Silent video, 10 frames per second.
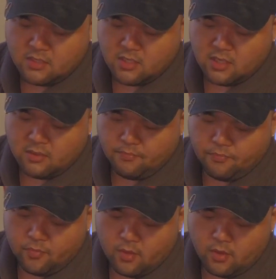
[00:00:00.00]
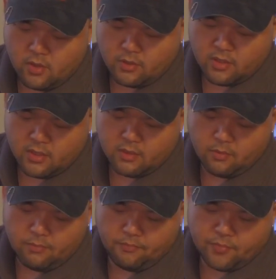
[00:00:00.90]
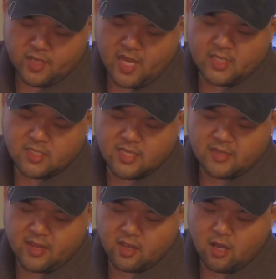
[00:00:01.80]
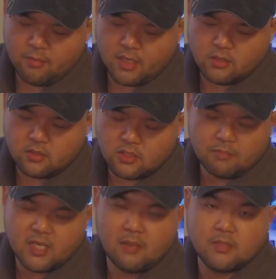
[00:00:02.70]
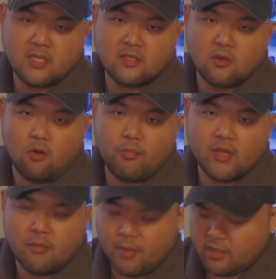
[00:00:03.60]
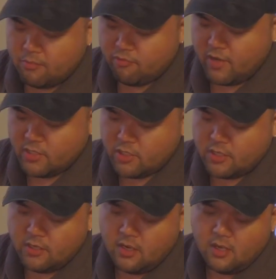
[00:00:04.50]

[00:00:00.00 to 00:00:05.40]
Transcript: I have them in 4 sizes, and I keep them separately in the Ziploc bags again,